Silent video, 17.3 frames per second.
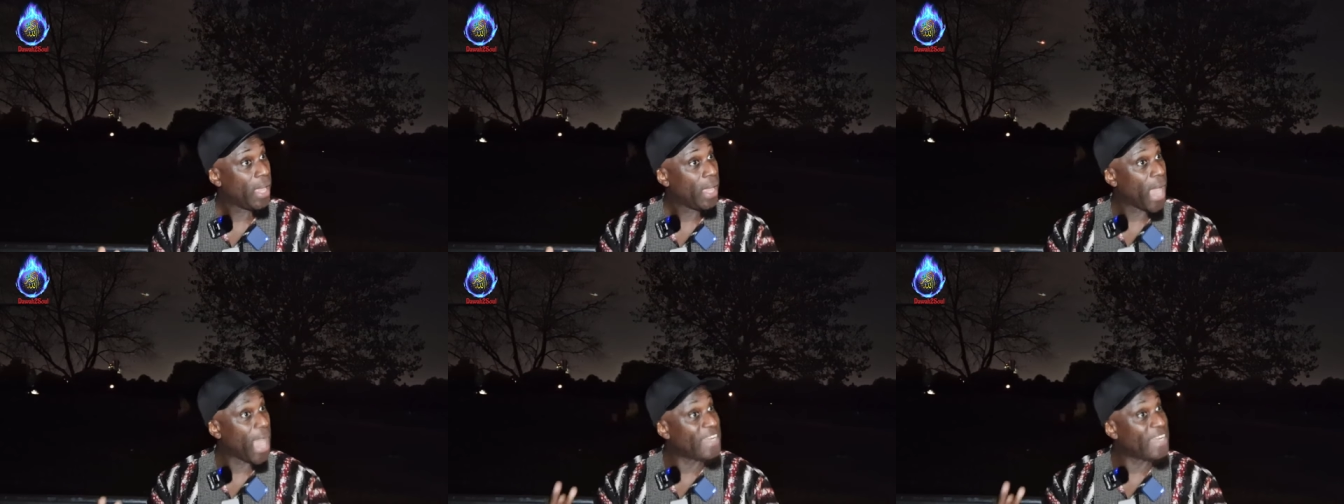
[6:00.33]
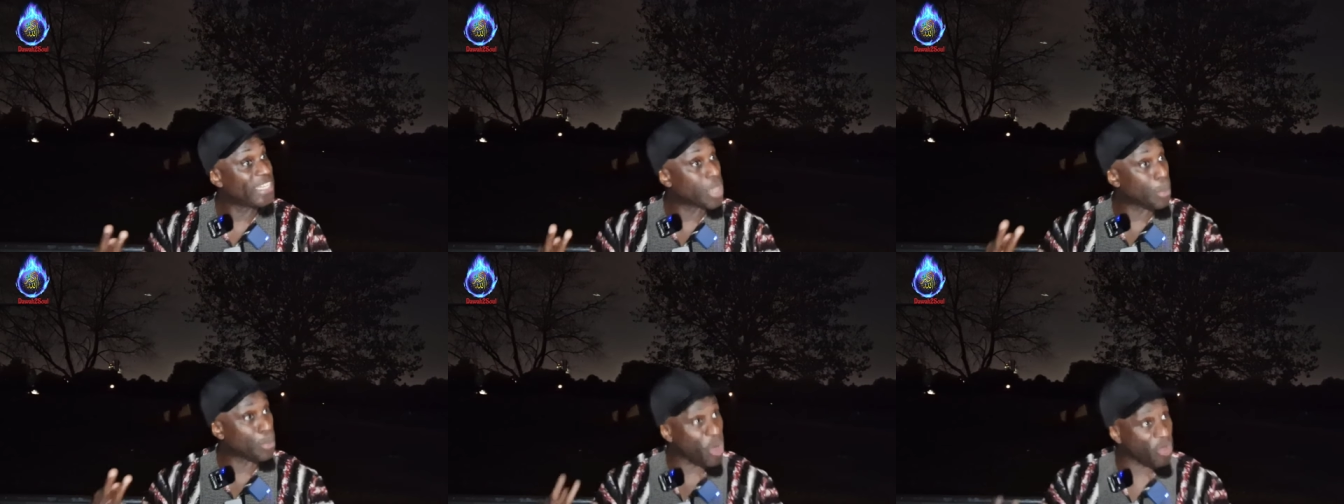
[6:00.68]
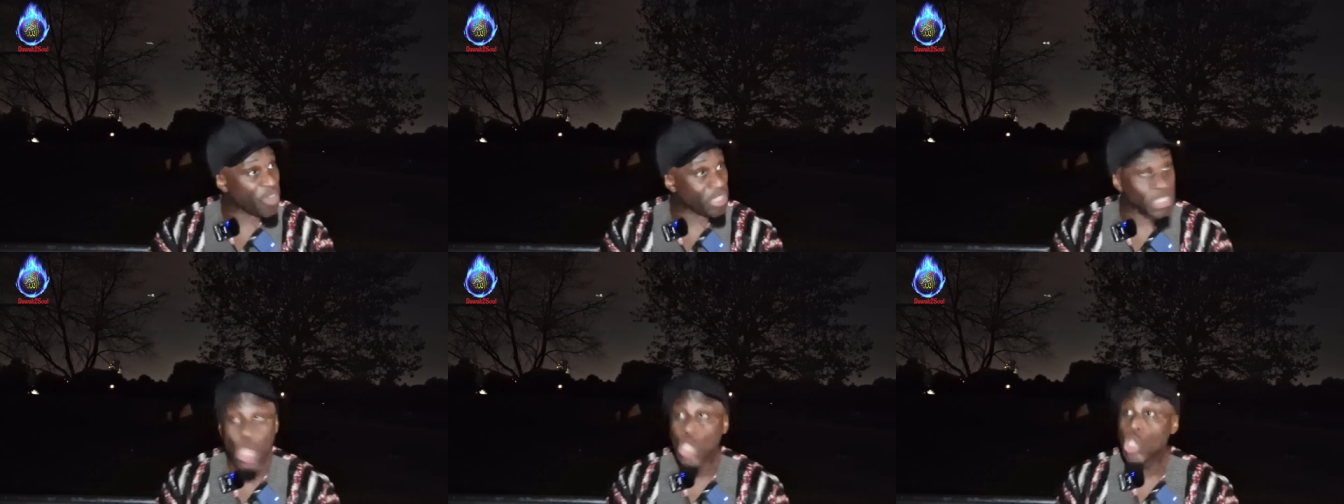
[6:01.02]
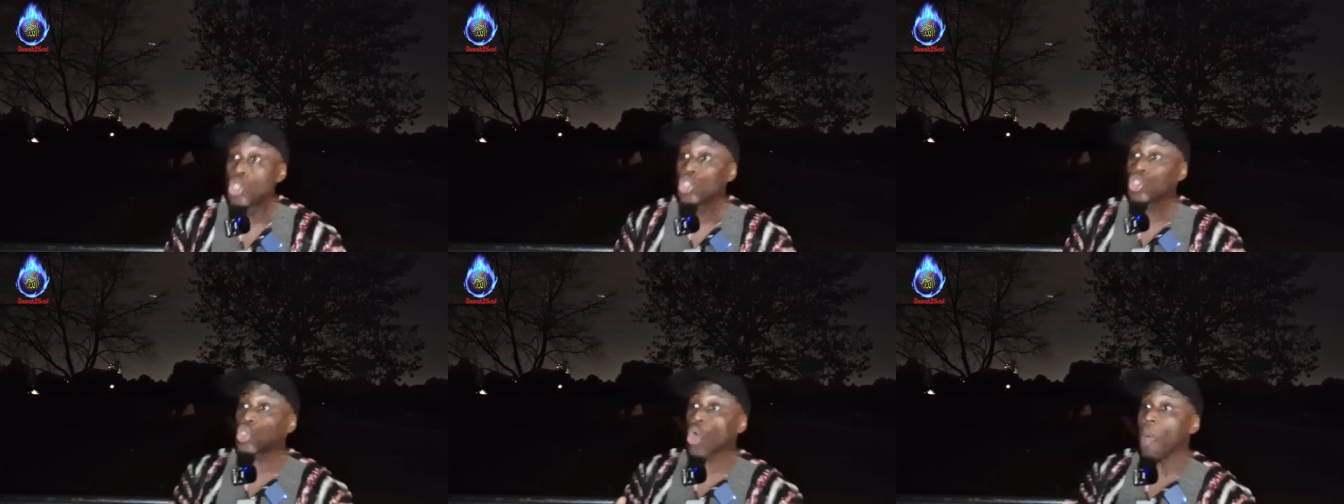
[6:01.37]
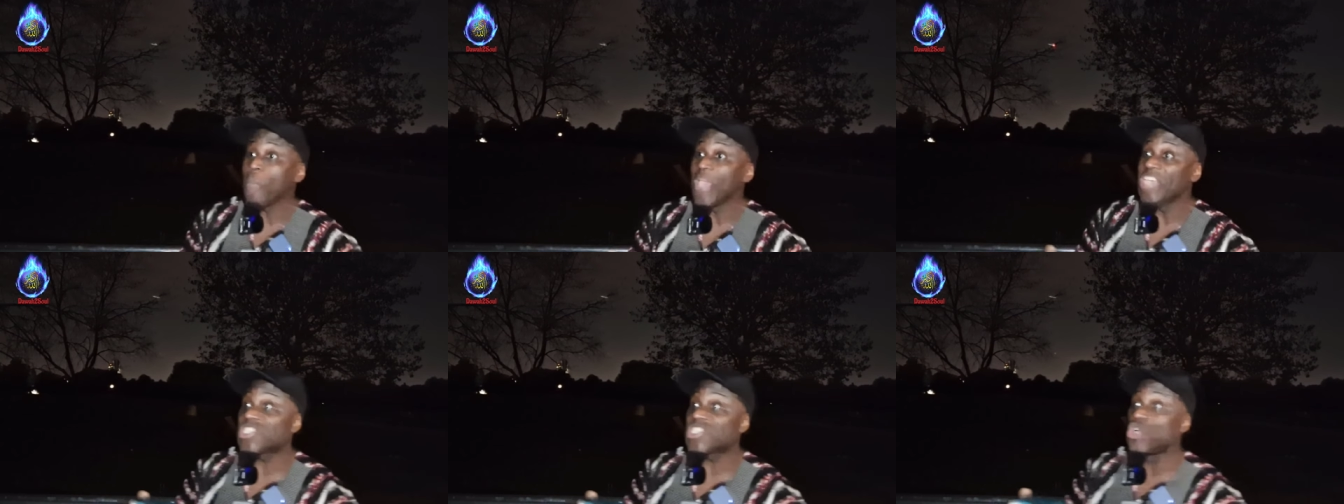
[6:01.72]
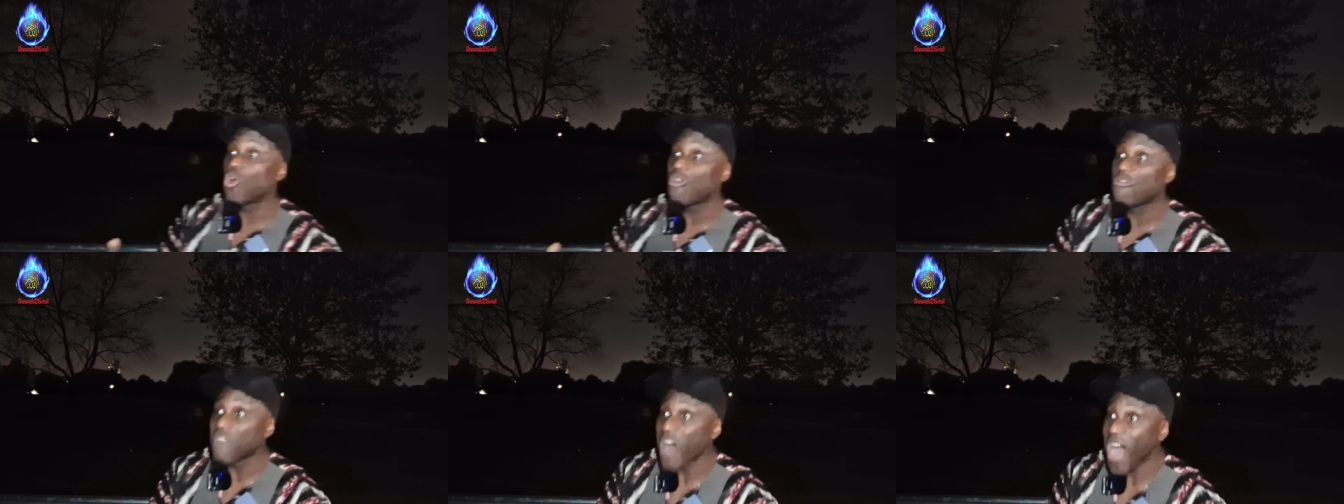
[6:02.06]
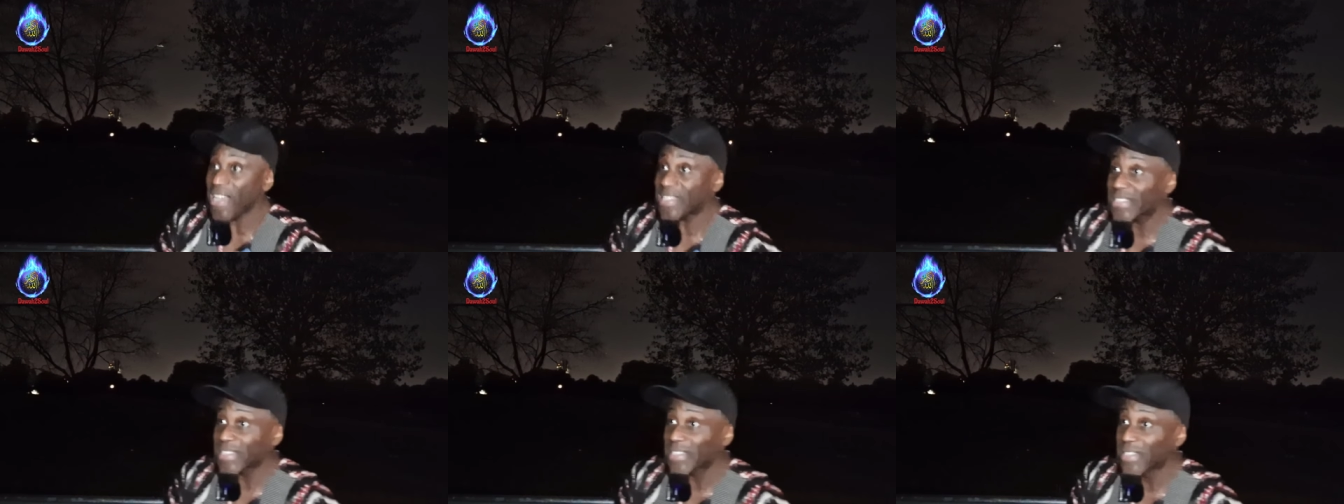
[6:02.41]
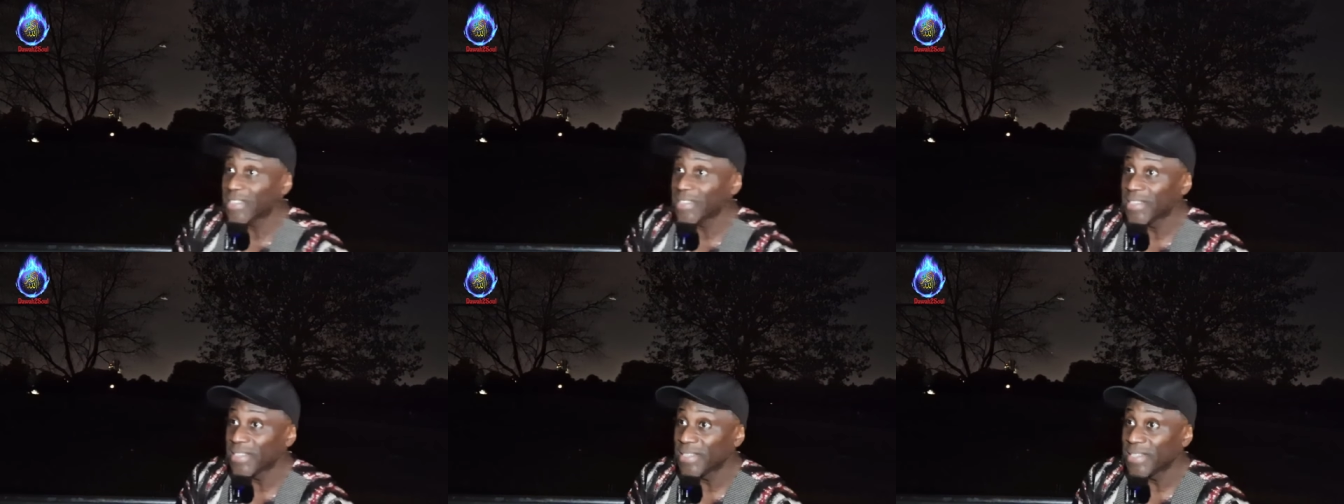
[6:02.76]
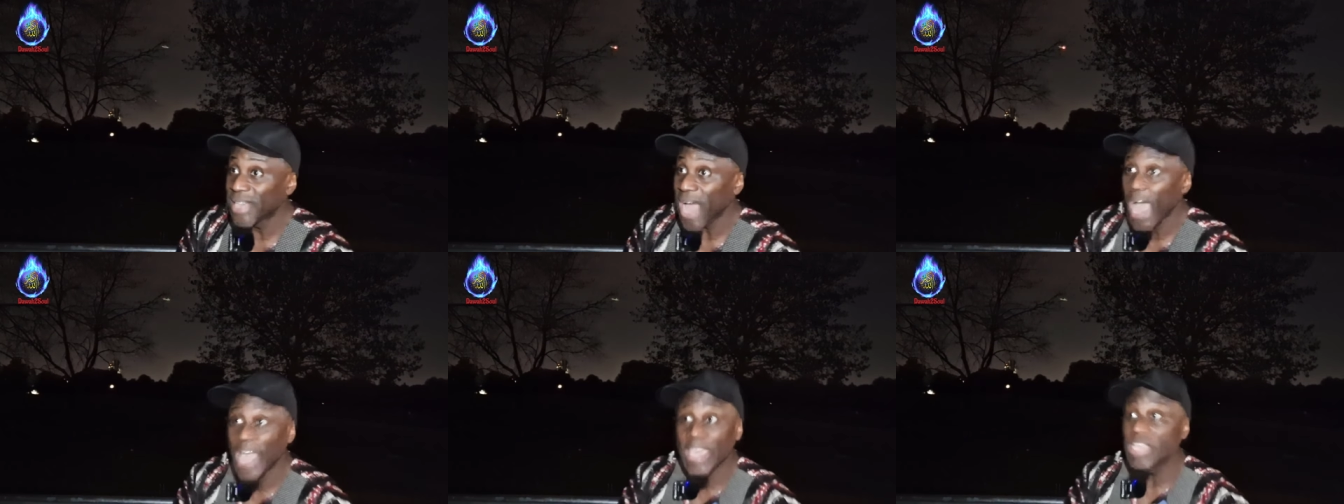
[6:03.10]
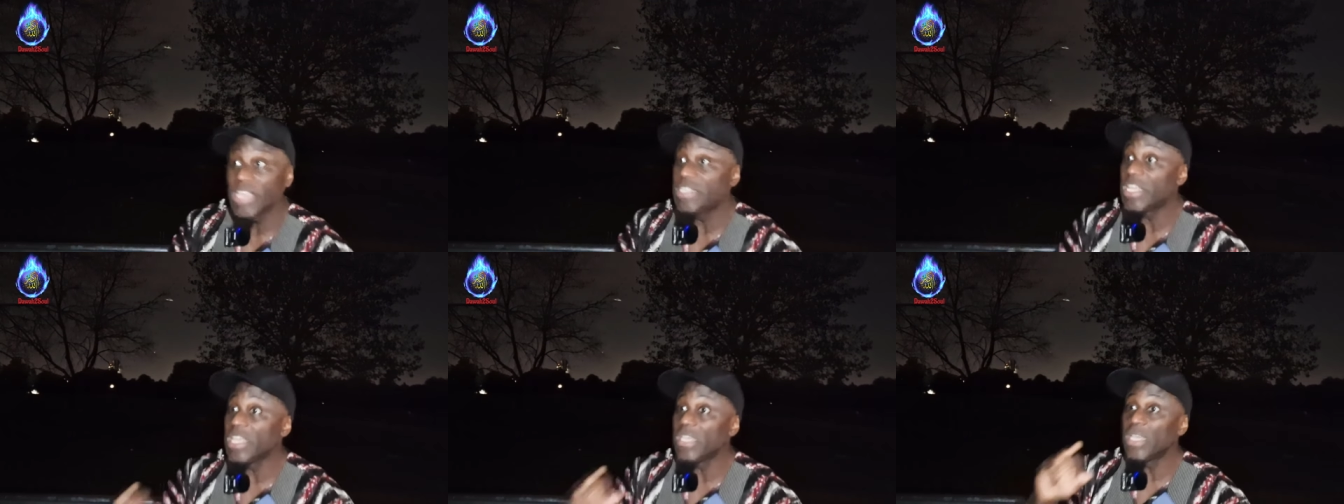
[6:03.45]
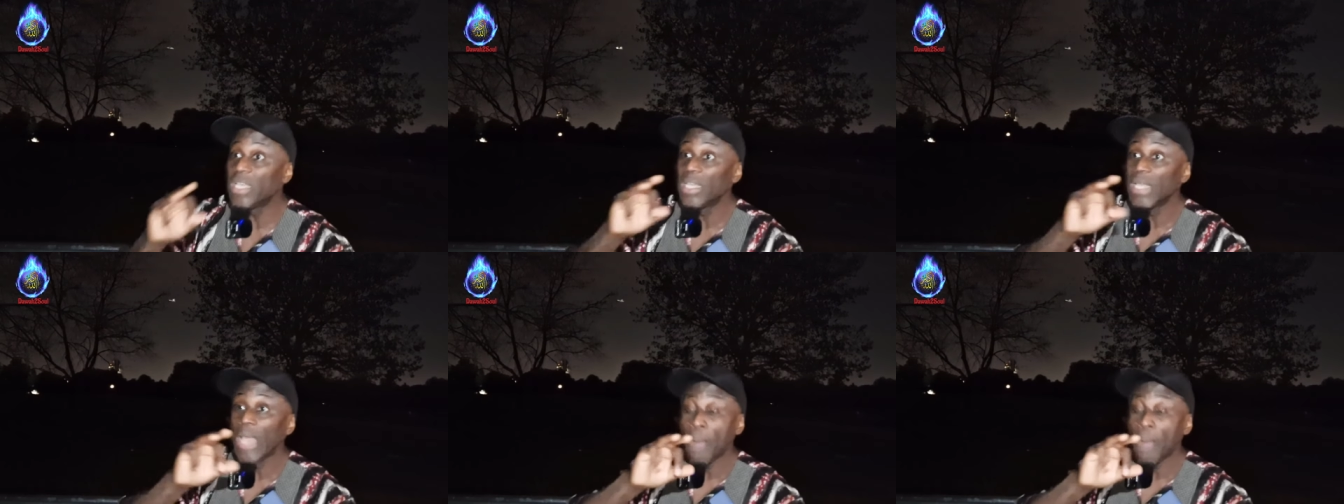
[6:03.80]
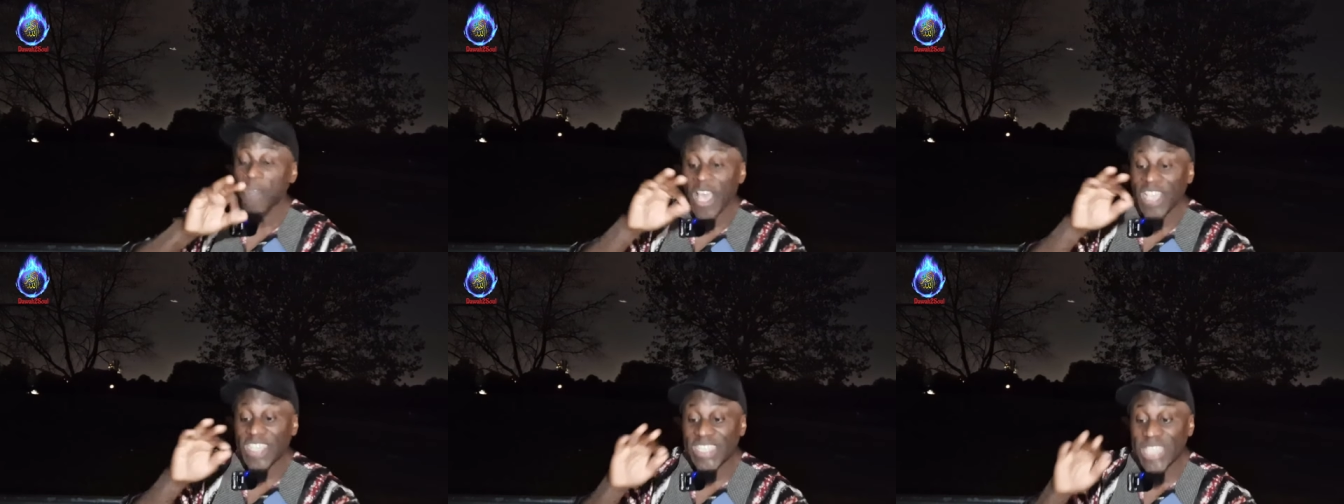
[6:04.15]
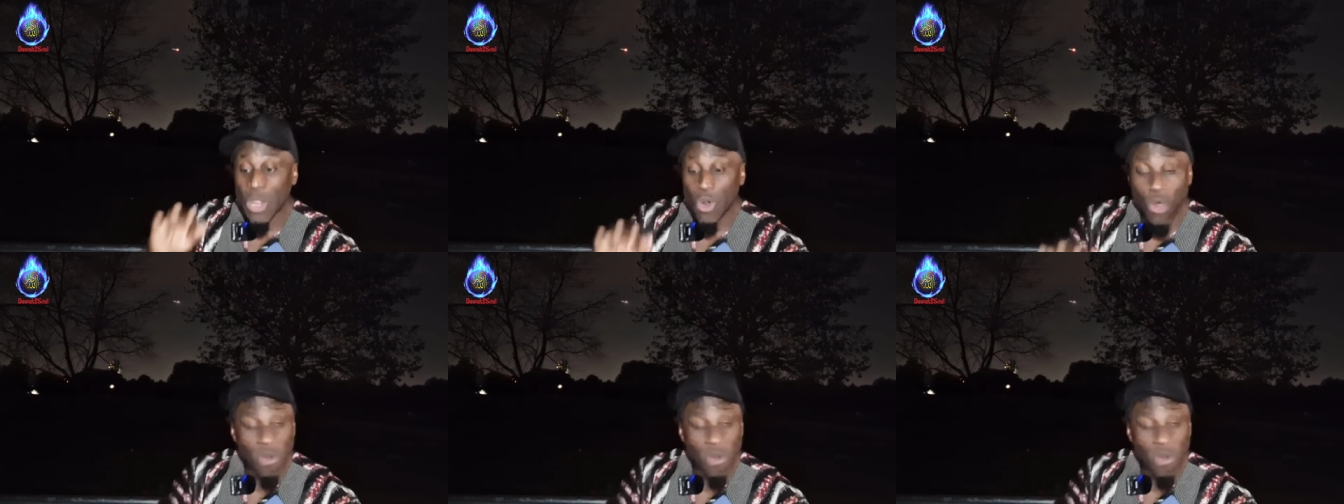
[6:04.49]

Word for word: And this is a prophecy. Show me a single verse. At this, a single